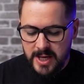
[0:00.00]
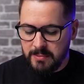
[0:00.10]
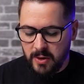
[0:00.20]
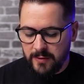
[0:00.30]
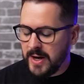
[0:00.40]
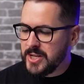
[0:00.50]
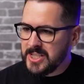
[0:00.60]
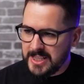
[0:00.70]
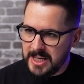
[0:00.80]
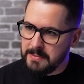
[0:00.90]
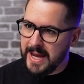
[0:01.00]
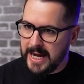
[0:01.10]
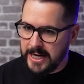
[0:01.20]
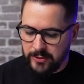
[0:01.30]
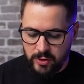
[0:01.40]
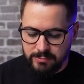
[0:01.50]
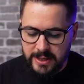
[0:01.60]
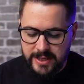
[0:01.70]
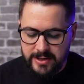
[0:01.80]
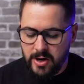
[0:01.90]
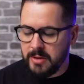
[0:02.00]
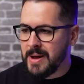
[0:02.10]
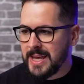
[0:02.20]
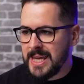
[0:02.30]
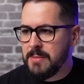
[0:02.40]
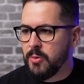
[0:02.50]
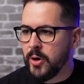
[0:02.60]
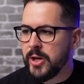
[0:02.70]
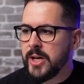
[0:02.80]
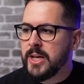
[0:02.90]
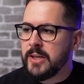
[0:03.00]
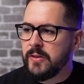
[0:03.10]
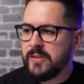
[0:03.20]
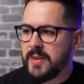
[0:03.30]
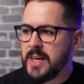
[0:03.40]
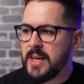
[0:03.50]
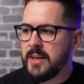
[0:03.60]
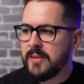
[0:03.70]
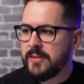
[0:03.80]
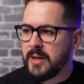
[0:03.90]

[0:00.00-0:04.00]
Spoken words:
But if I just click my arrow button on my keyboard, you'll see